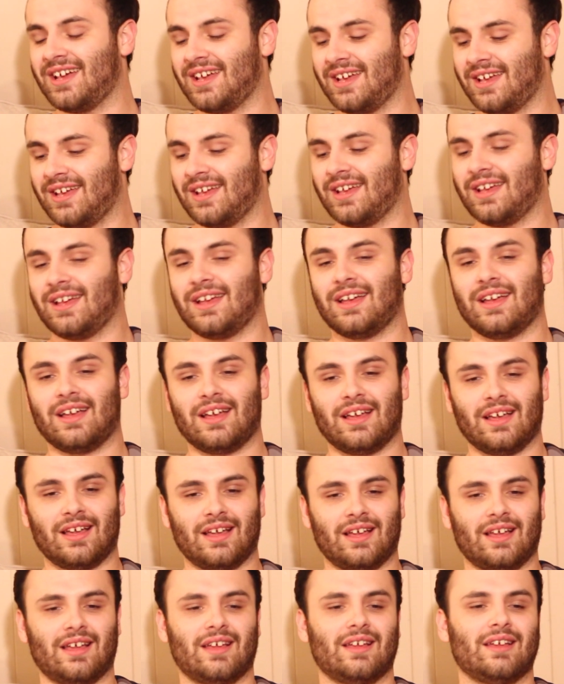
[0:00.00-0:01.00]

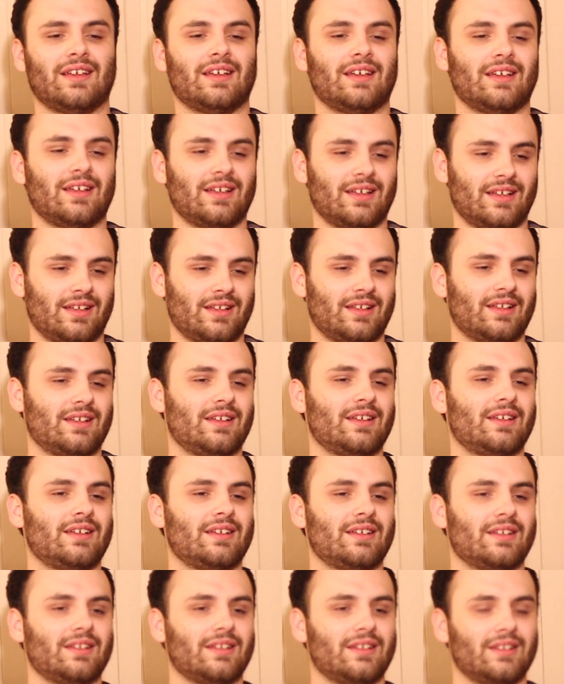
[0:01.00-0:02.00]

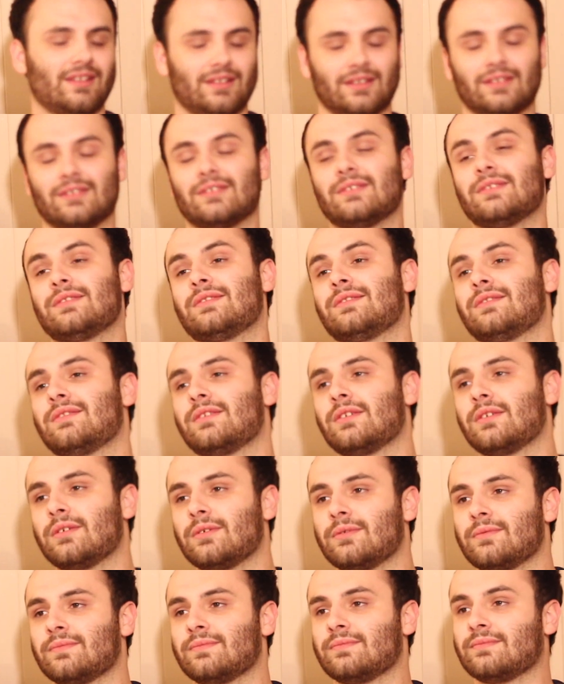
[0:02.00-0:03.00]

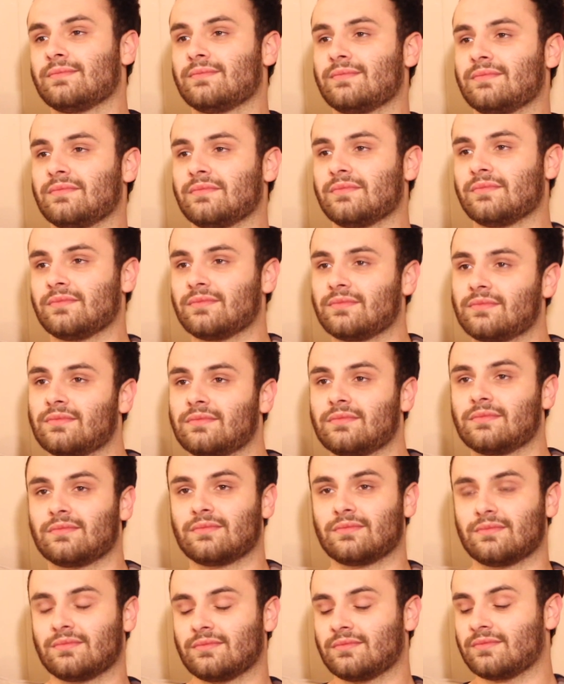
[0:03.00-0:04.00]

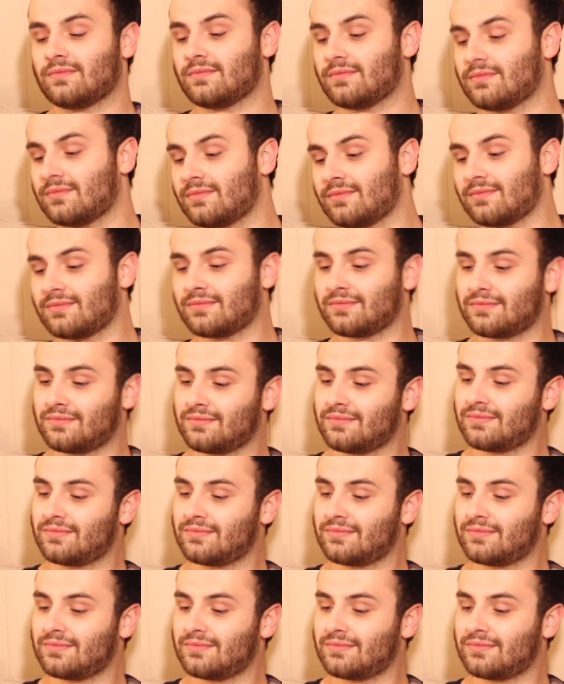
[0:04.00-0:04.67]
Nobody speaks.